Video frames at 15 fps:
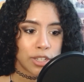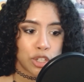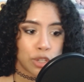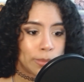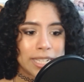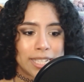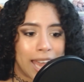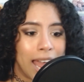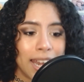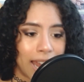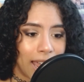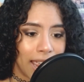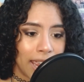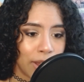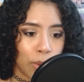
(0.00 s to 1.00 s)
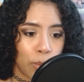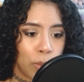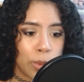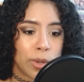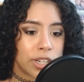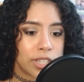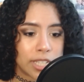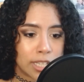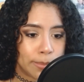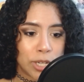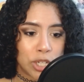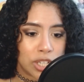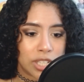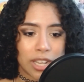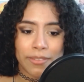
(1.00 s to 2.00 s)
to be side-eyeing when we're
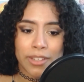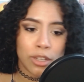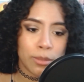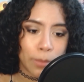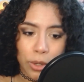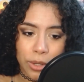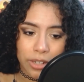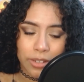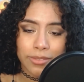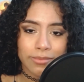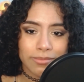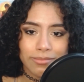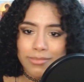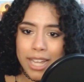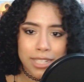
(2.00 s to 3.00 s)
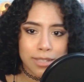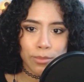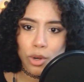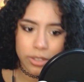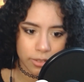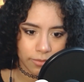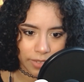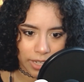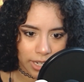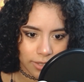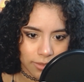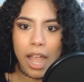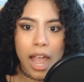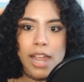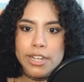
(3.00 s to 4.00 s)
suspicious of ill motive. That's more than fine.
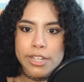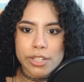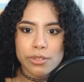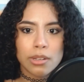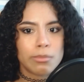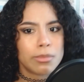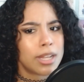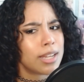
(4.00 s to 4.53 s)
I too am